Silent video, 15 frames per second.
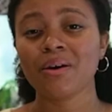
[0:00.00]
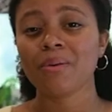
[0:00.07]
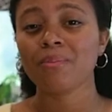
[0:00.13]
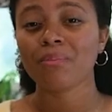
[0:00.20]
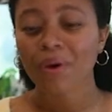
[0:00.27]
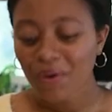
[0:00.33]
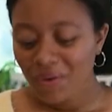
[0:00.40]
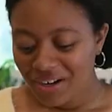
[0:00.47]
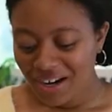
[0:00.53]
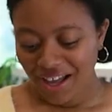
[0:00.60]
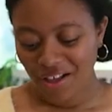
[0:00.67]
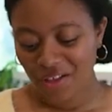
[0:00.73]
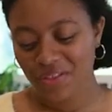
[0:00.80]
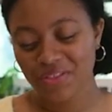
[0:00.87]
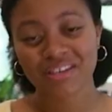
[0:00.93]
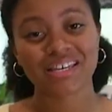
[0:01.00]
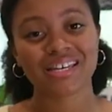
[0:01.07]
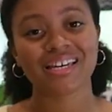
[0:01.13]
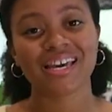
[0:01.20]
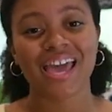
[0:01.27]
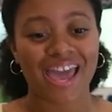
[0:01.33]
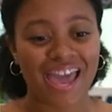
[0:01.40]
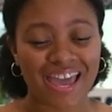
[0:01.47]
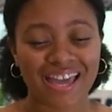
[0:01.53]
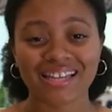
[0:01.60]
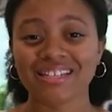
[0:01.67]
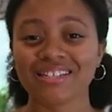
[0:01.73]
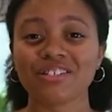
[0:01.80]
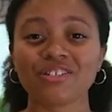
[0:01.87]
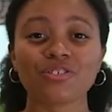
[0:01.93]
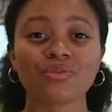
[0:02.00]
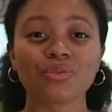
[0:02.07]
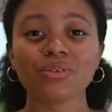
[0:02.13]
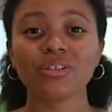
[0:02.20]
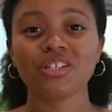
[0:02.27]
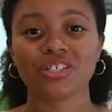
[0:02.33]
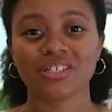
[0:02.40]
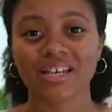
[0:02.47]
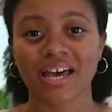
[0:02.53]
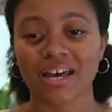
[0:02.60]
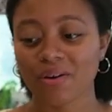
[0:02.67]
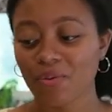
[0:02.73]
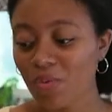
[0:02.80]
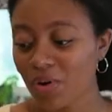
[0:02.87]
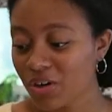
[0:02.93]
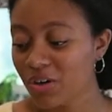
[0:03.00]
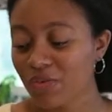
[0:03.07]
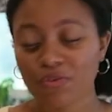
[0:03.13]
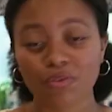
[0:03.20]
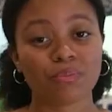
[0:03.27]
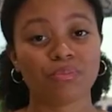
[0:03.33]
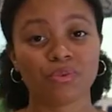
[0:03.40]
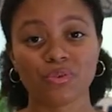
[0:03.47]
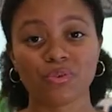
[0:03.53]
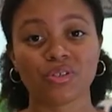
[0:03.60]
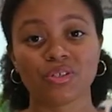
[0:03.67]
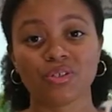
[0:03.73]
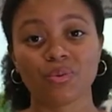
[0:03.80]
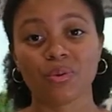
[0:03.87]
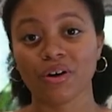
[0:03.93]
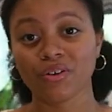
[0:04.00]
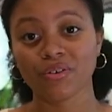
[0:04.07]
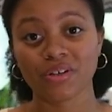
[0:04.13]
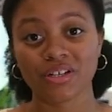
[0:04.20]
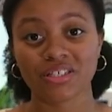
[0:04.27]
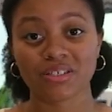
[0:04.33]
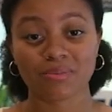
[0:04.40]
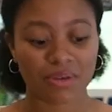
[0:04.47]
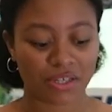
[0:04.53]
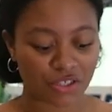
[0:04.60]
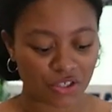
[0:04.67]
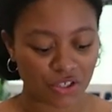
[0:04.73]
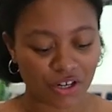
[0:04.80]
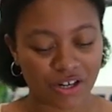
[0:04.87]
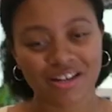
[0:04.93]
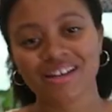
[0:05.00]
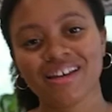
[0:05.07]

bone healthy, and truly just add a wonderful boost to our greens mixture.